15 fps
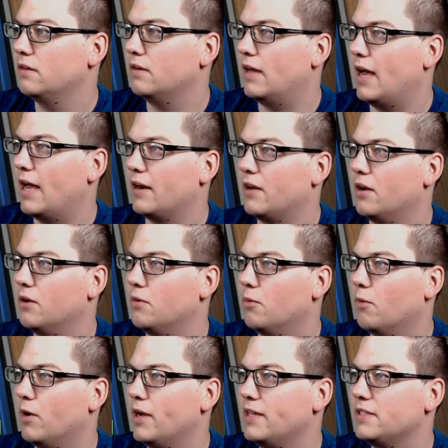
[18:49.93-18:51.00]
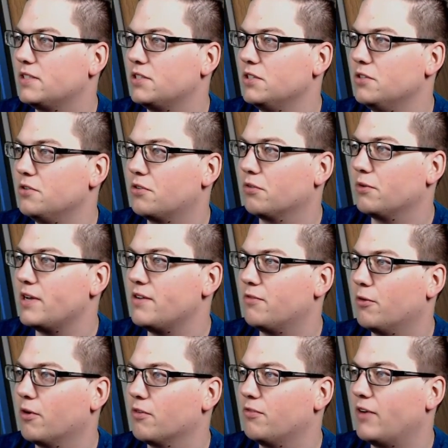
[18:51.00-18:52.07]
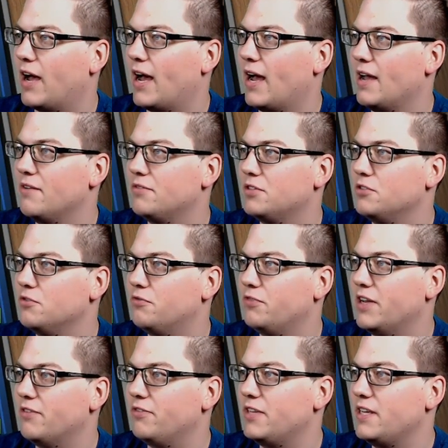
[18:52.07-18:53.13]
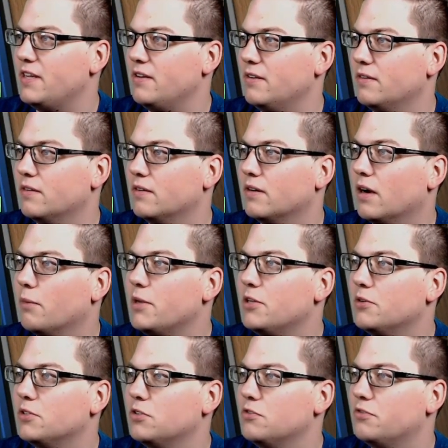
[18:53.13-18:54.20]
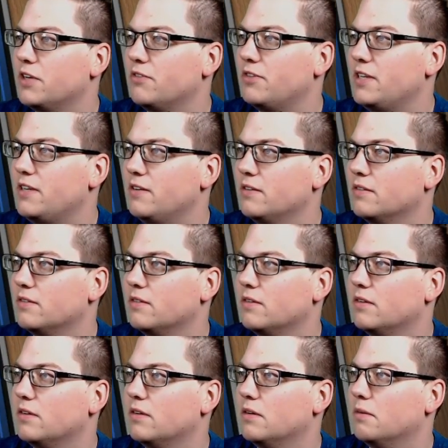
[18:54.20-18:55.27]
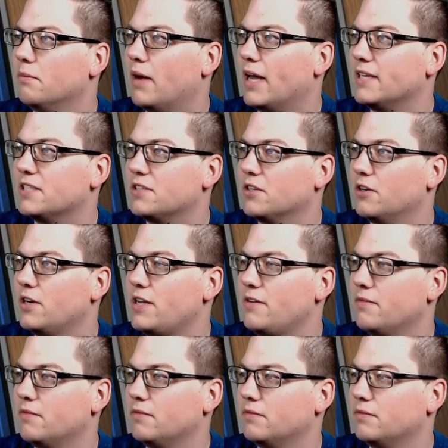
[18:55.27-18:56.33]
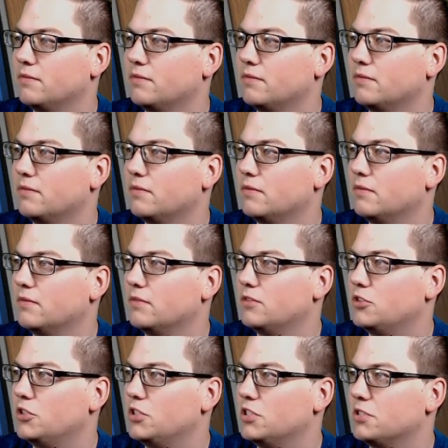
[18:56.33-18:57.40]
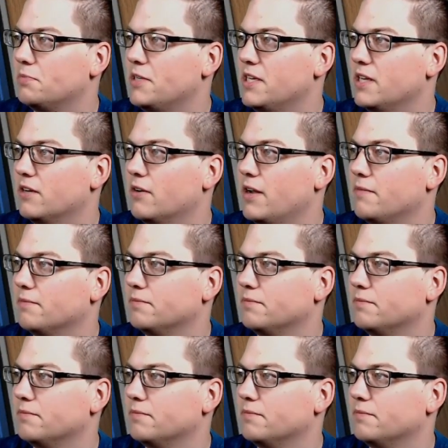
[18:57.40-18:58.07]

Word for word: I don't know. 1, 2, 3, 4, 5, 250. Are we doing 250? Minus 30? Should just be it, right?